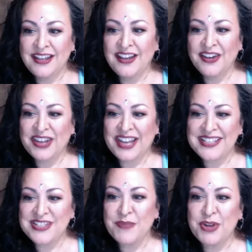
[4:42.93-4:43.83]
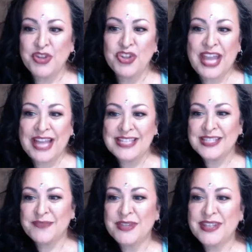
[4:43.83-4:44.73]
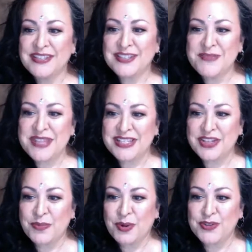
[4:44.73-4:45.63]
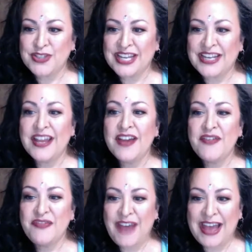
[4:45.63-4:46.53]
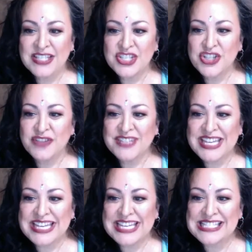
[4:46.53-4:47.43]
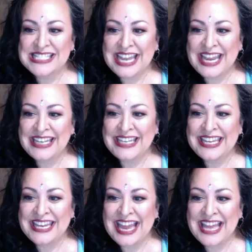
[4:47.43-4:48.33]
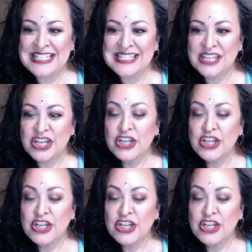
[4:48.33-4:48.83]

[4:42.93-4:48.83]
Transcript: Okay, so I'm going to look at some of the things that you're posting. Fast shift, Kiki is saying, yes.